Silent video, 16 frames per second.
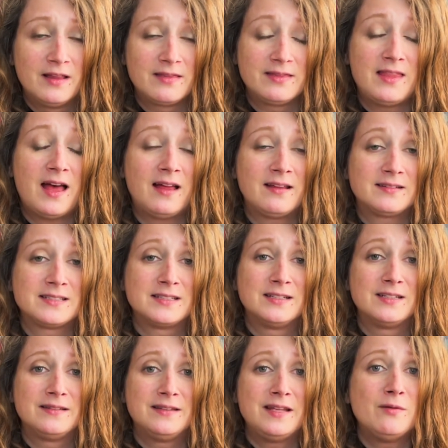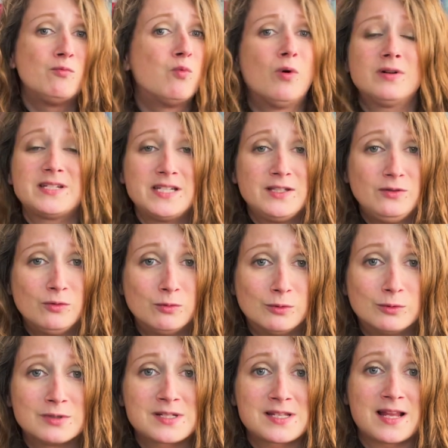that they wanted the
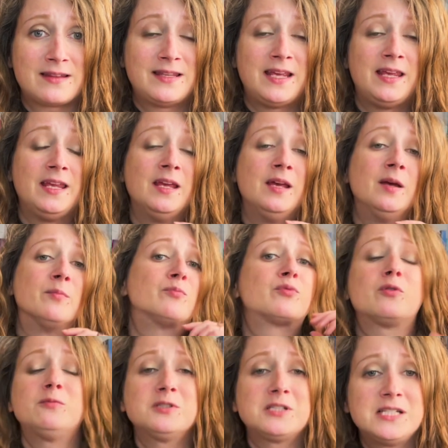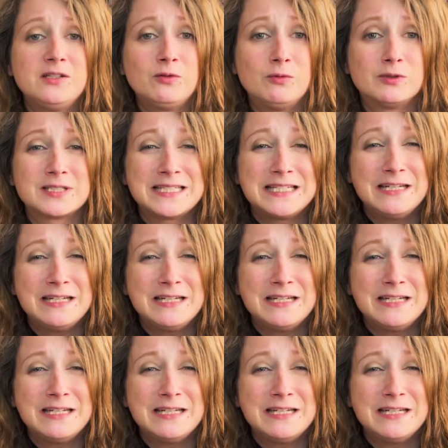wars, that they promoted the wars.